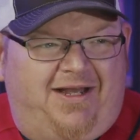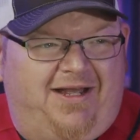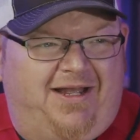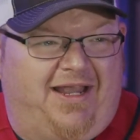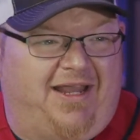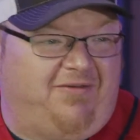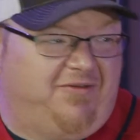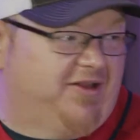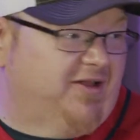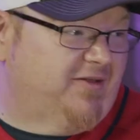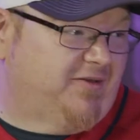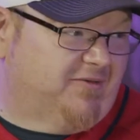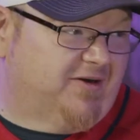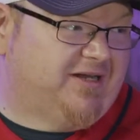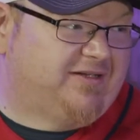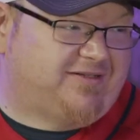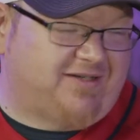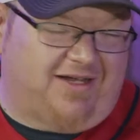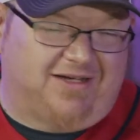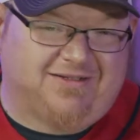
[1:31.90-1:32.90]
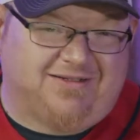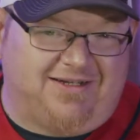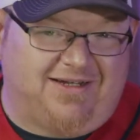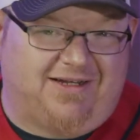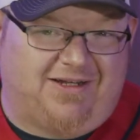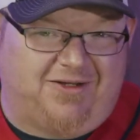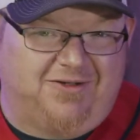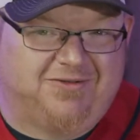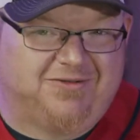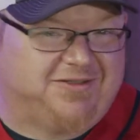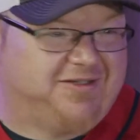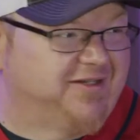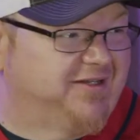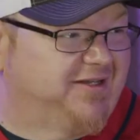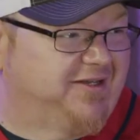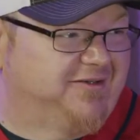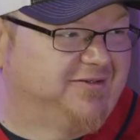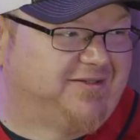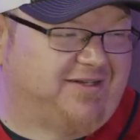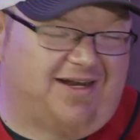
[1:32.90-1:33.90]
even though the Red Sox did lose to the
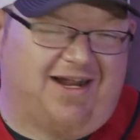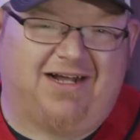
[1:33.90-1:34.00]
Houston